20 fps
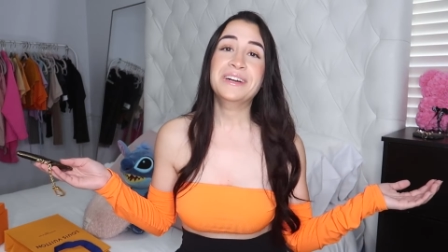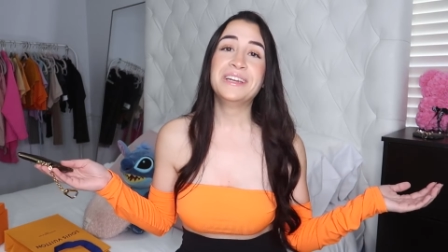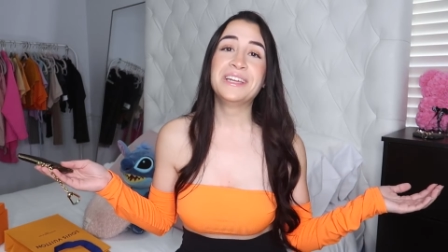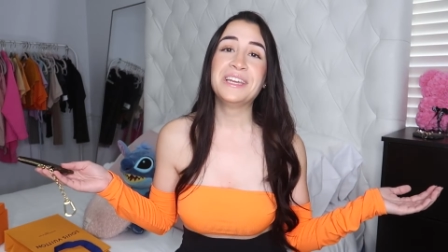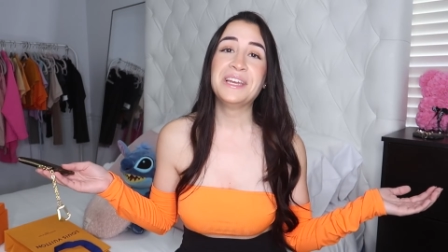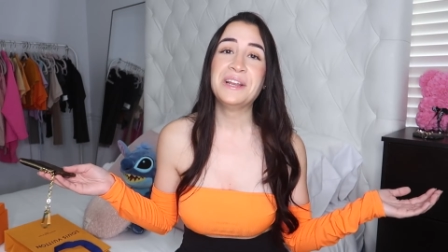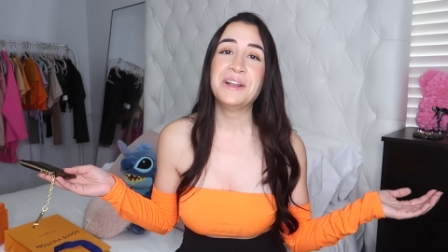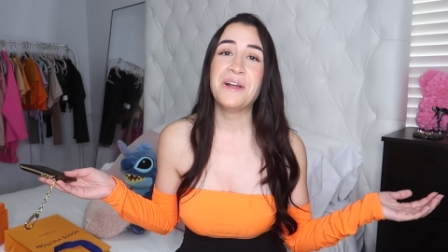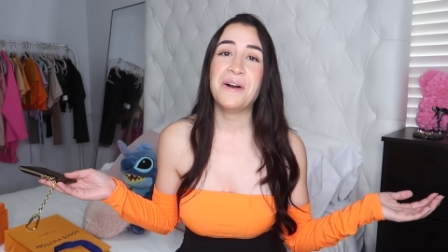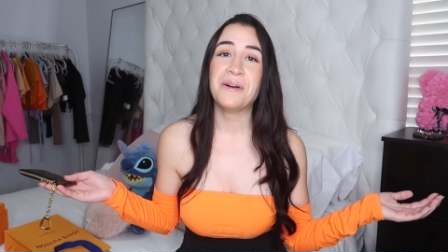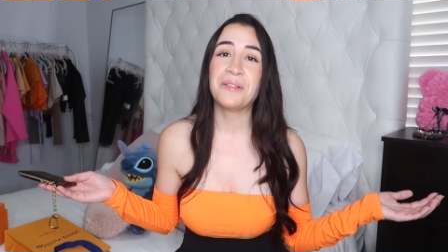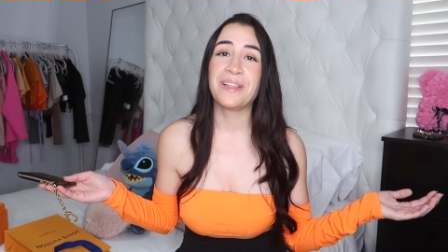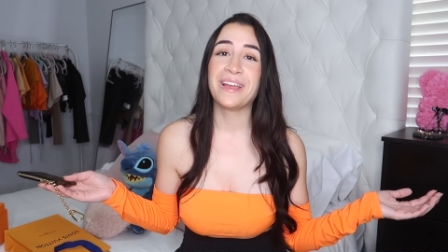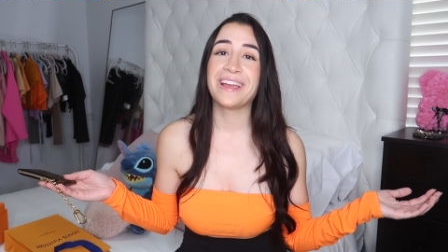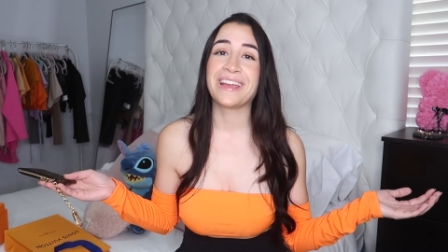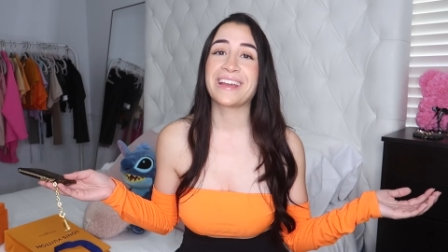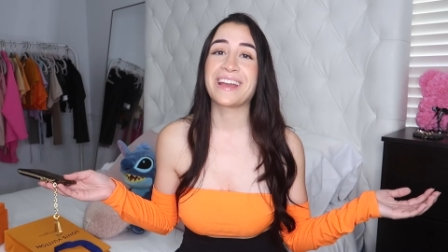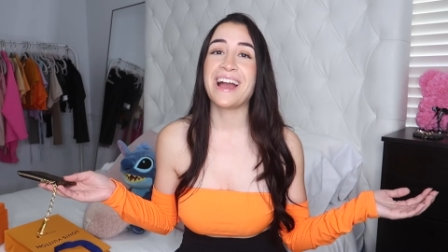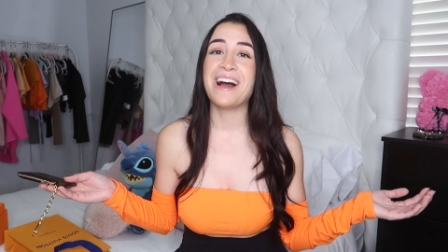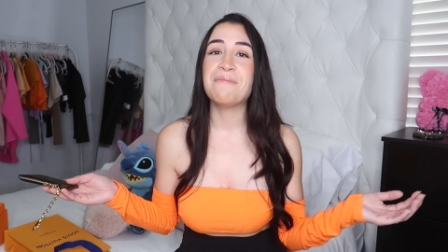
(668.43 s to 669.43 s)
You know,
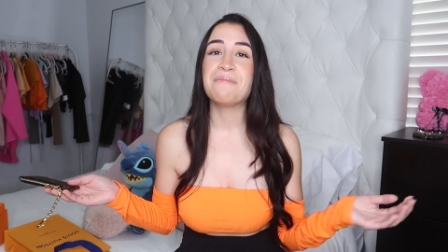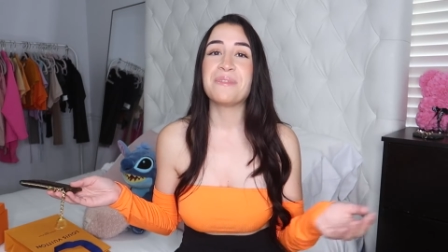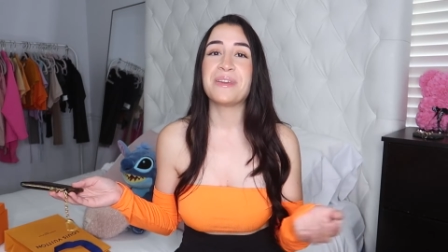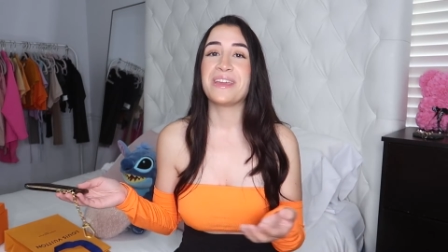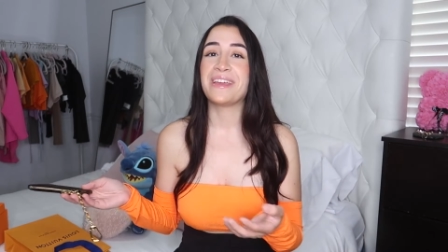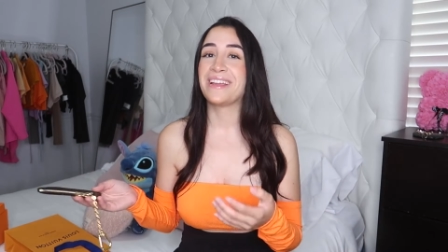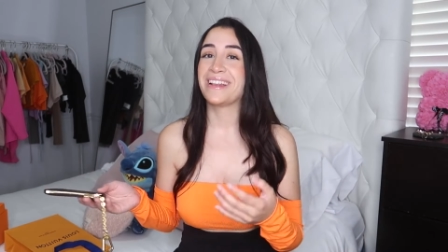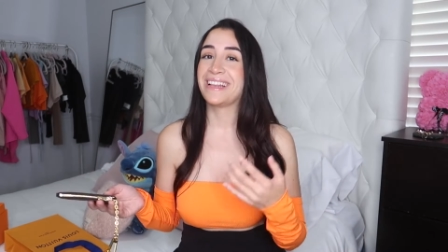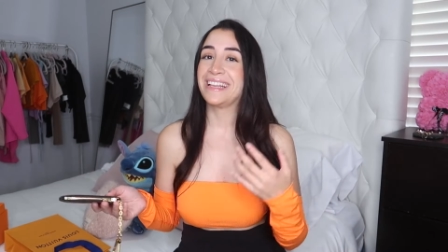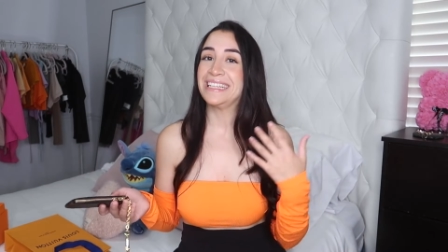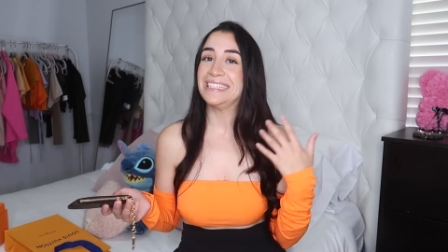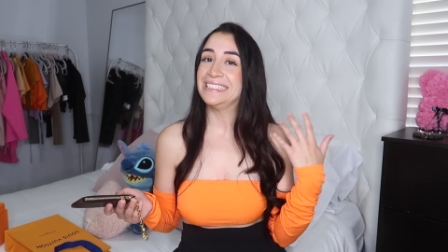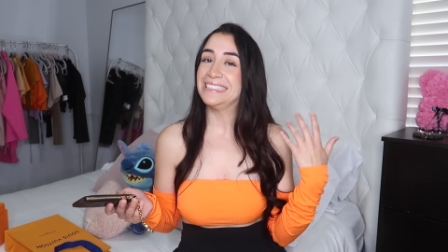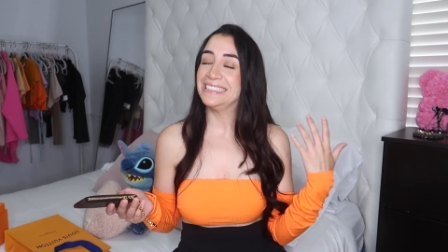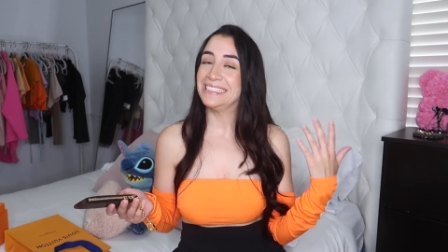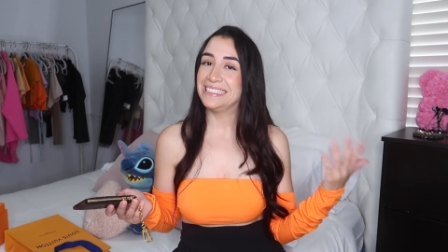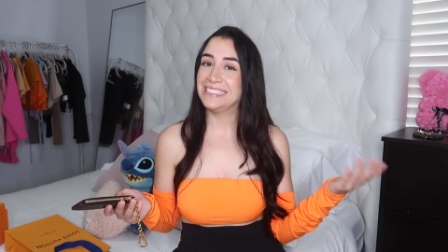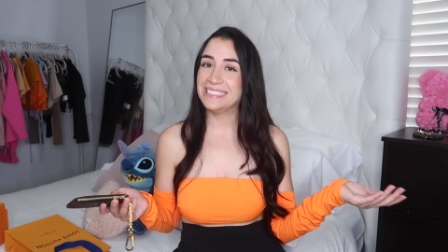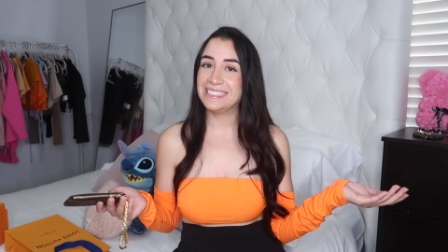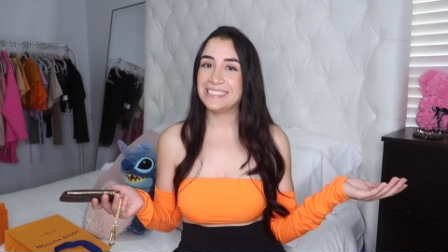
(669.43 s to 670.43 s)
like, I mean,
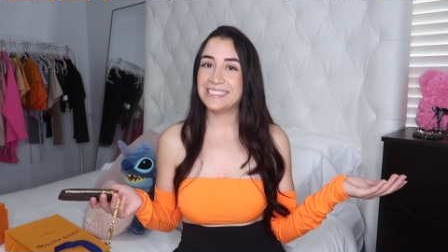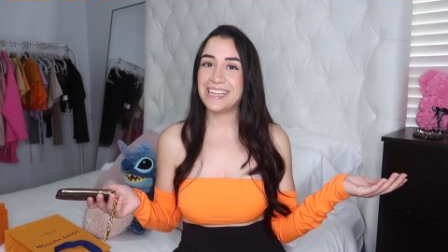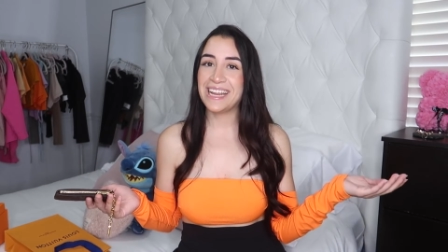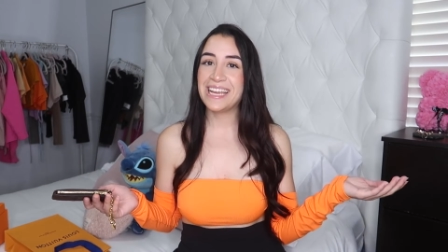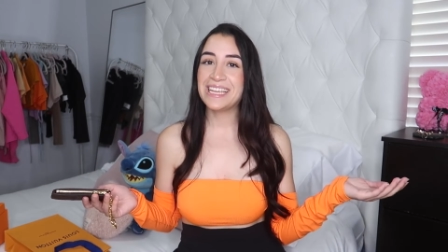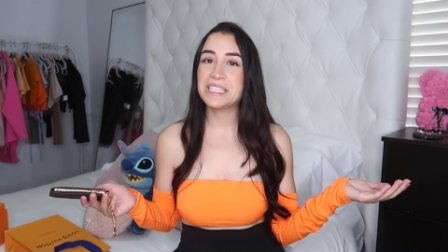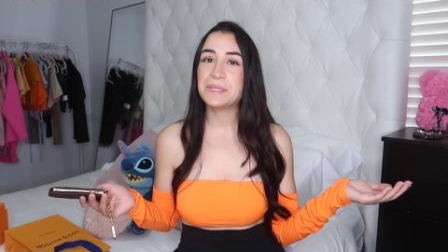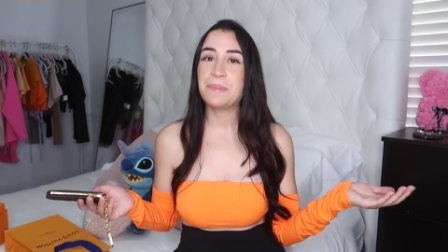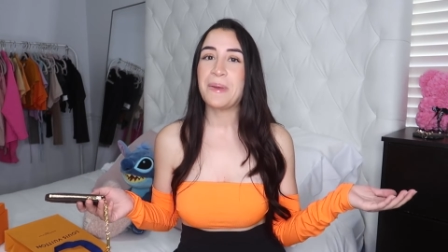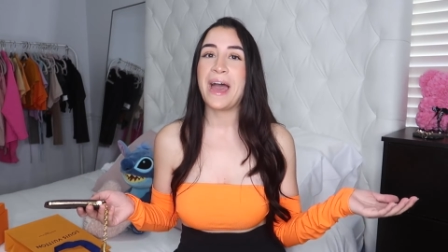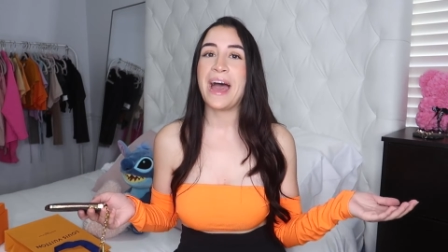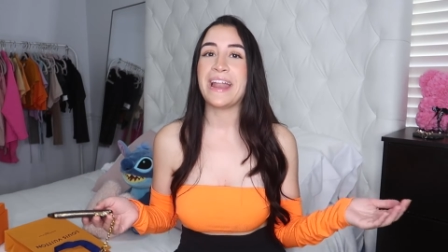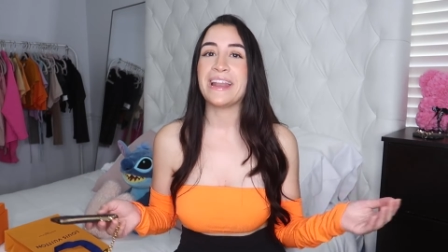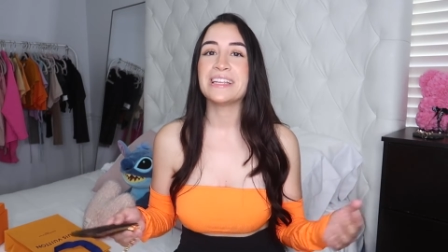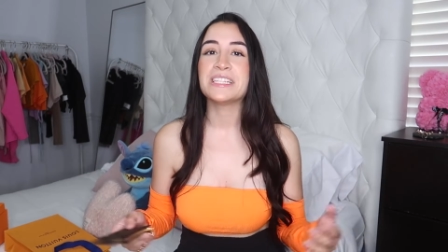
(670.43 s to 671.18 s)
it's bad.